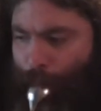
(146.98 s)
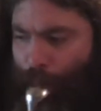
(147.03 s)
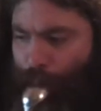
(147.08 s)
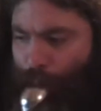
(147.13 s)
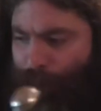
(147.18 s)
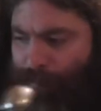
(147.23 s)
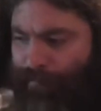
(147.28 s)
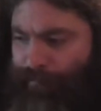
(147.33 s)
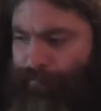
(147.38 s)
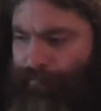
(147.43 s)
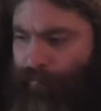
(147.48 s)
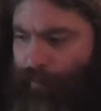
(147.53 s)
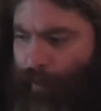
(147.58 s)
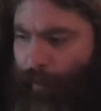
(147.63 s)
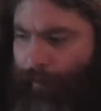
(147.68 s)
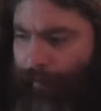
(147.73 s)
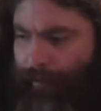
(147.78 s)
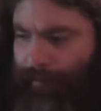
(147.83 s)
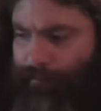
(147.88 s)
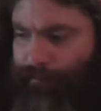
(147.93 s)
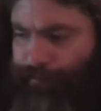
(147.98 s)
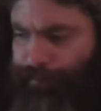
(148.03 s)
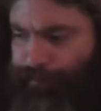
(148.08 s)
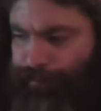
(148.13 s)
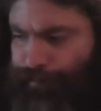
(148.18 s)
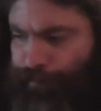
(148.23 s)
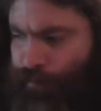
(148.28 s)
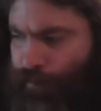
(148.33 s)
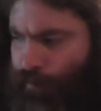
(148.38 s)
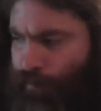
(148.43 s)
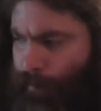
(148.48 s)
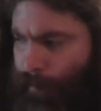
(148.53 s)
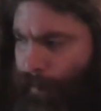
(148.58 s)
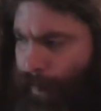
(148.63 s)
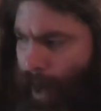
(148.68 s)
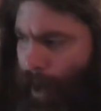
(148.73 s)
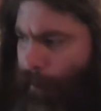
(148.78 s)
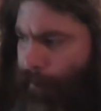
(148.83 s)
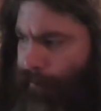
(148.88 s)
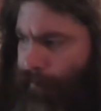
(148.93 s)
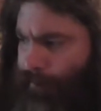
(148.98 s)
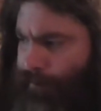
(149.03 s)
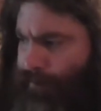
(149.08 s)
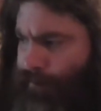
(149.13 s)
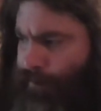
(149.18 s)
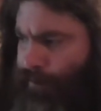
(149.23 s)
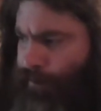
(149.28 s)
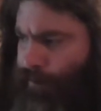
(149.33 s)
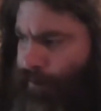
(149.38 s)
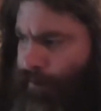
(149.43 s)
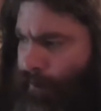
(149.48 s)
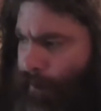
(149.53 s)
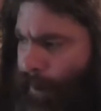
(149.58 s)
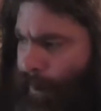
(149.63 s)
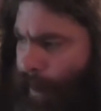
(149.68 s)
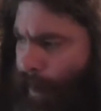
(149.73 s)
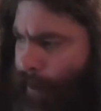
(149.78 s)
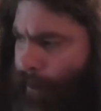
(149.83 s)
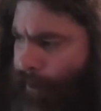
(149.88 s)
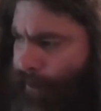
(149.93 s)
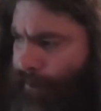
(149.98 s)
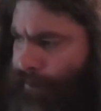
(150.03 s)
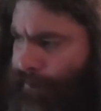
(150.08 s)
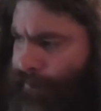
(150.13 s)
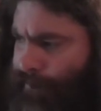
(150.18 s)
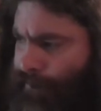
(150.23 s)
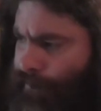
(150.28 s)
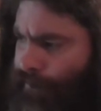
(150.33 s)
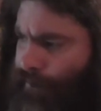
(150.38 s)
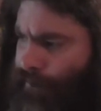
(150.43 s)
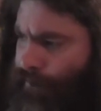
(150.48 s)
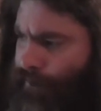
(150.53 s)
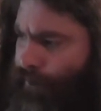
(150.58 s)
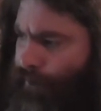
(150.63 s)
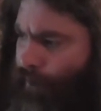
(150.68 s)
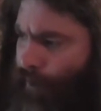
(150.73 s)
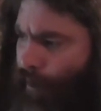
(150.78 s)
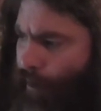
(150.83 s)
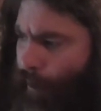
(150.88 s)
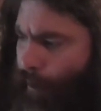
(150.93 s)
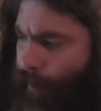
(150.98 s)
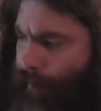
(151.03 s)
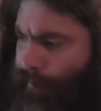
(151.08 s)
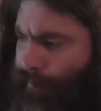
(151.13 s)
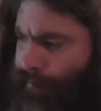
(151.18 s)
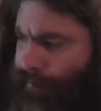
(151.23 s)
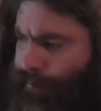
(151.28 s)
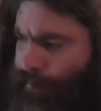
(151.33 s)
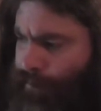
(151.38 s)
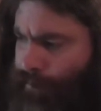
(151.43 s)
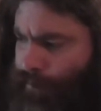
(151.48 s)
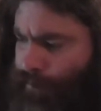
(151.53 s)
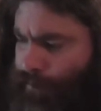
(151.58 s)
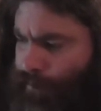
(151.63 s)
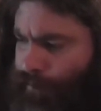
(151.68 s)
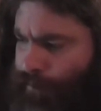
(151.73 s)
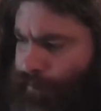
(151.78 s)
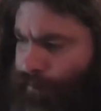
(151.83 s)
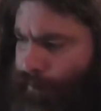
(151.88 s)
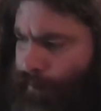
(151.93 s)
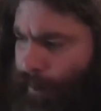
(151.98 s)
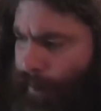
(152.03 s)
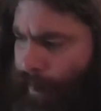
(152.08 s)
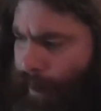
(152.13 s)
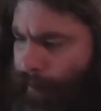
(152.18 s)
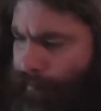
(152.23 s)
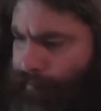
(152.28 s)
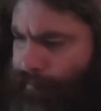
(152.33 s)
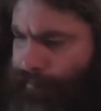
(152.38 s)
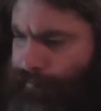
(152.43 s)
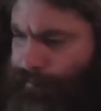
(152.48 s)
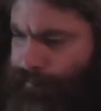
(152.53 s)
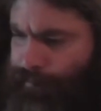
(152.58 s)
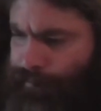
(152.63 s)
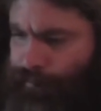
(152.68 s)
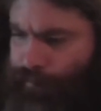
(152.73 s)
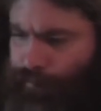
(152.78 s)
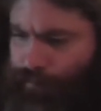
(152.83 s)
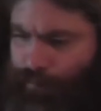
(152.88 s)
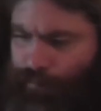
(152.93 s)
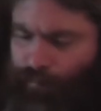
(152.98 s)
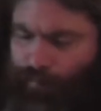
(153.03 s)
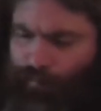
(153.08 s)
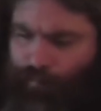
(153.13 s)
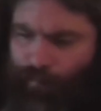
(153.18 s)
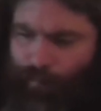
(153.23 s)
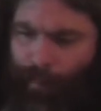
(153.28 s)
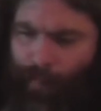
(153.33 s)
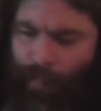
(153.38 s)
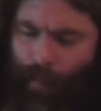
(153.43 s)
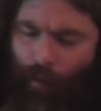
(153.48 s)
Nothing is said.